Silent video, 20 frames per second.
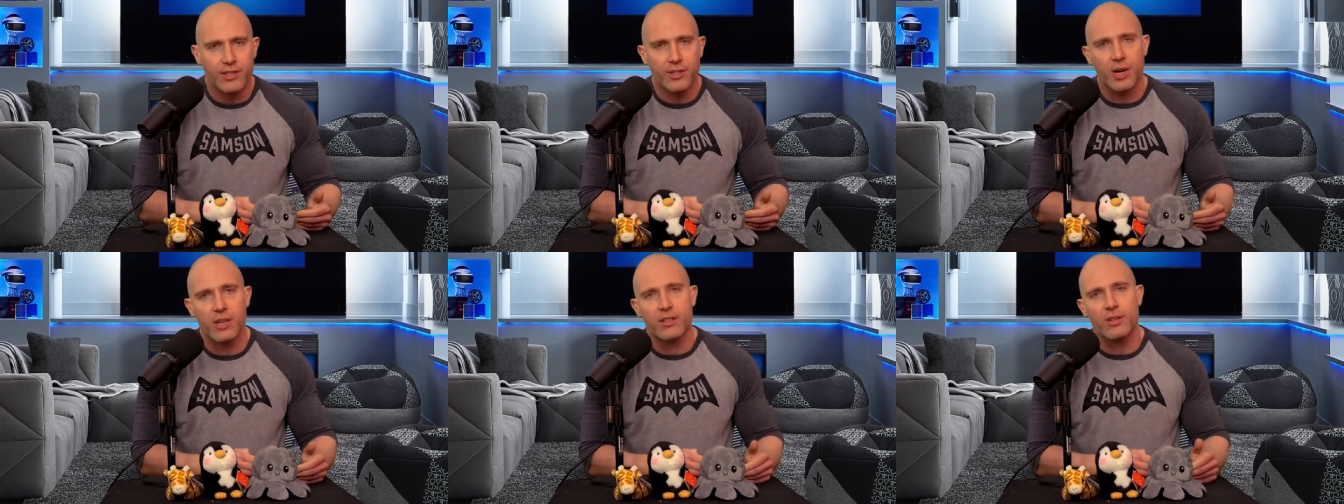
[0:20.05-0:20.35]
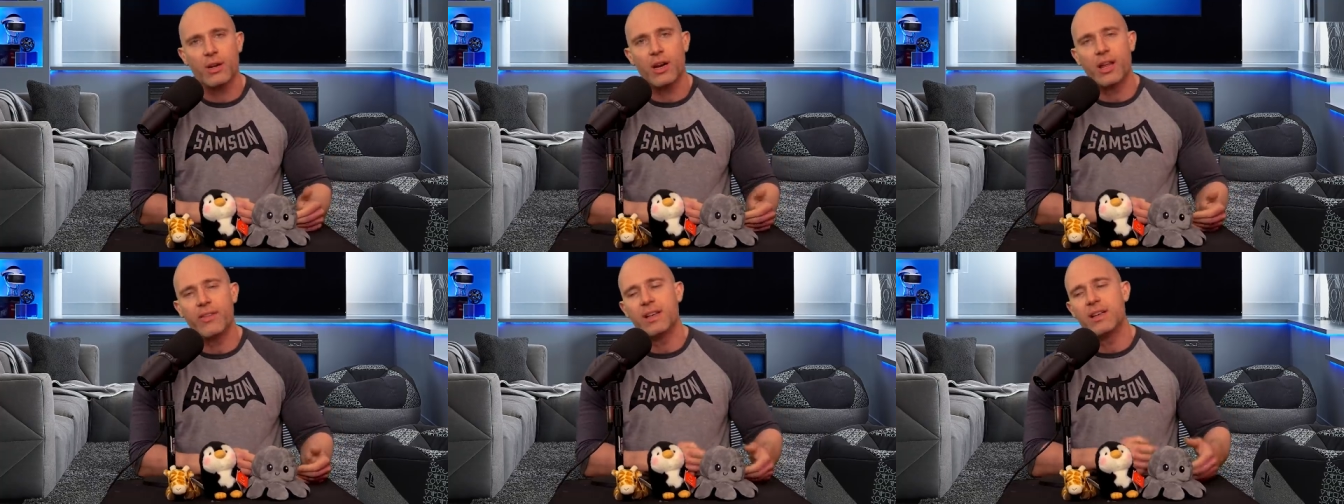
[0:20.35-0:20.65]
Should I do
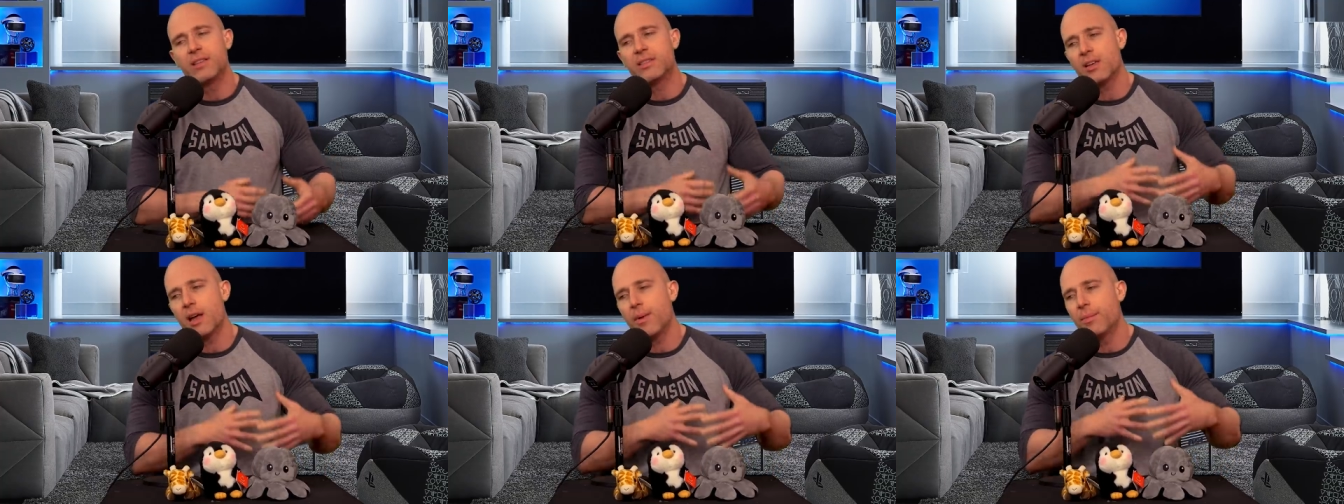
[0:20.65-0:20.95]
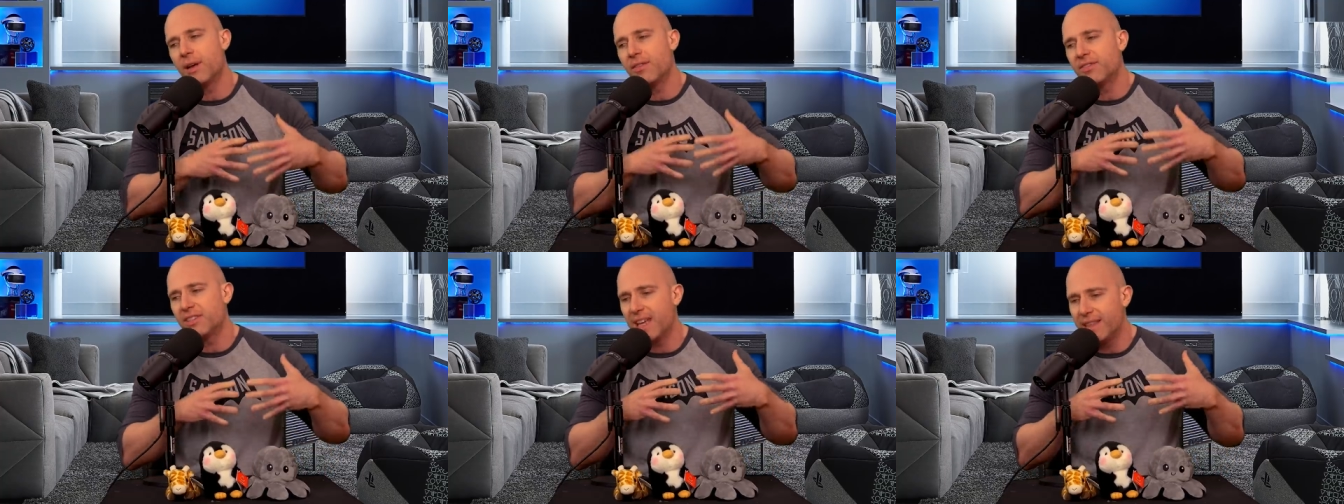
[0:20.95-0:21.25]
it like this? Simon,
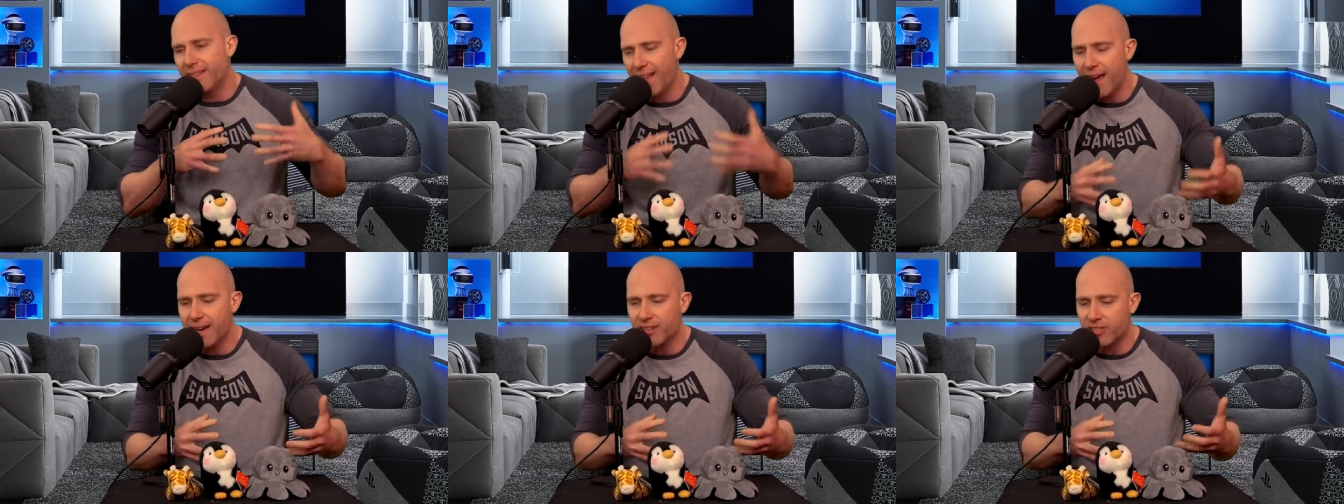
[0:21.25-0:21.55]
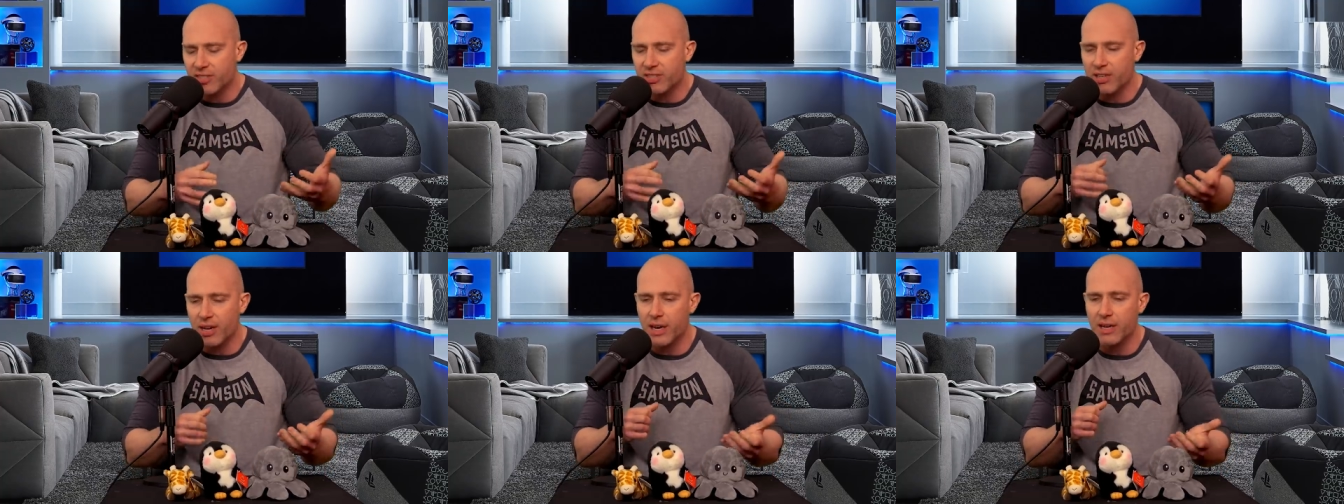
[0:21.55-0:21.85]
I've seen that
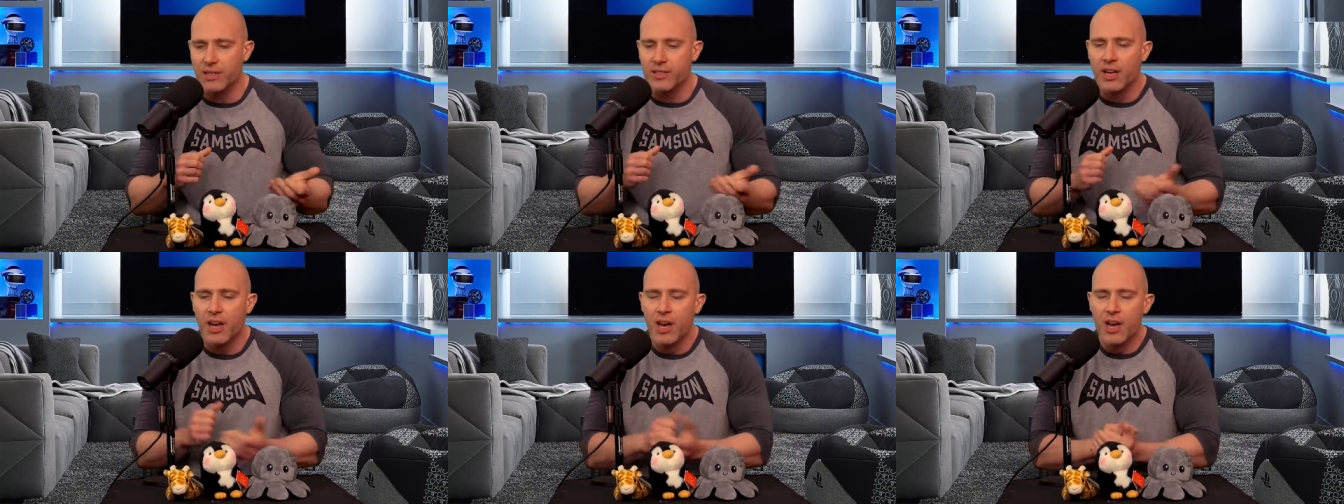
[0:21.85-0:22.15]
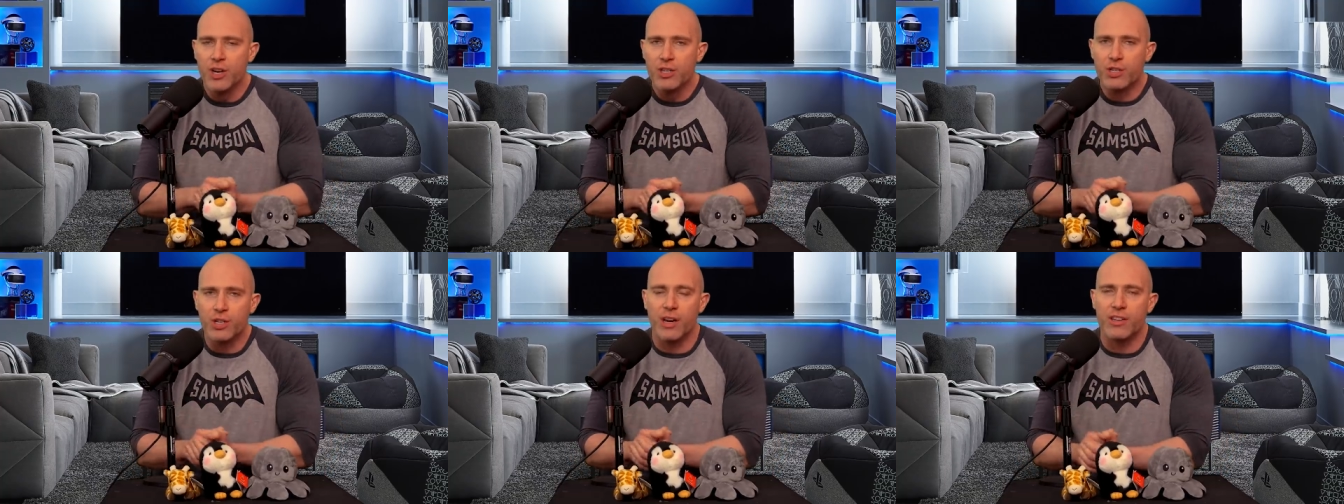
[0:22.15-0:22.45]
exercise.
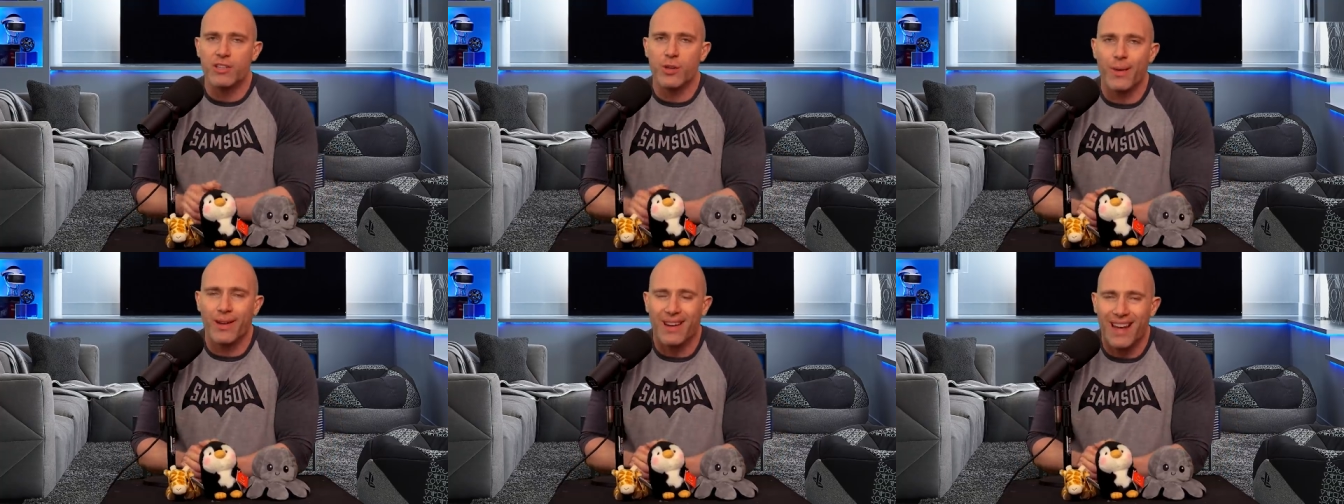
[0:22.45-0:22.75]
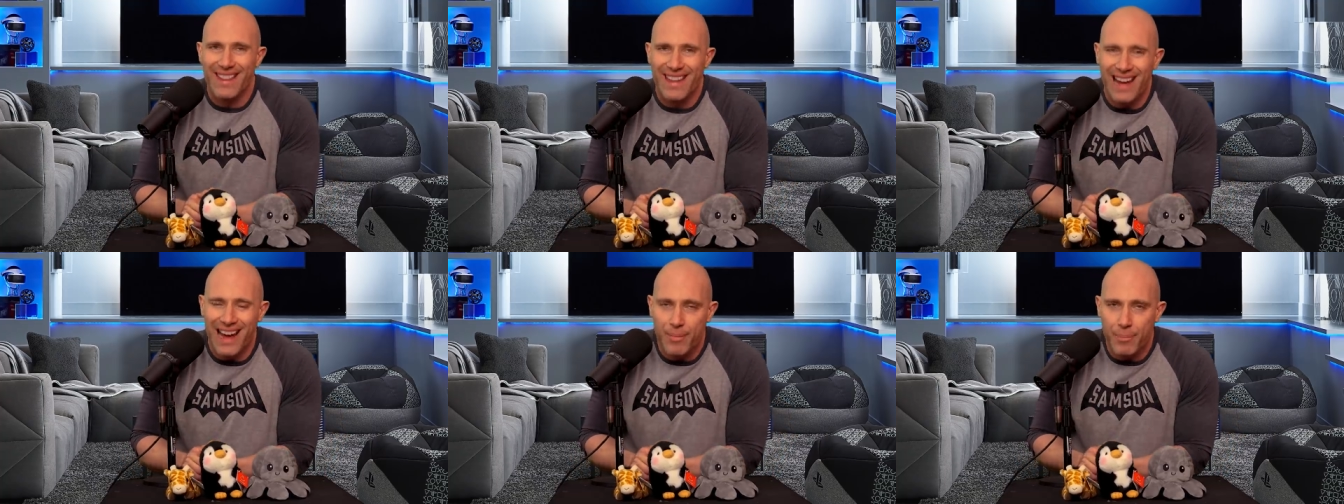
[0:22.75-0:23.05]
Should I do it like that?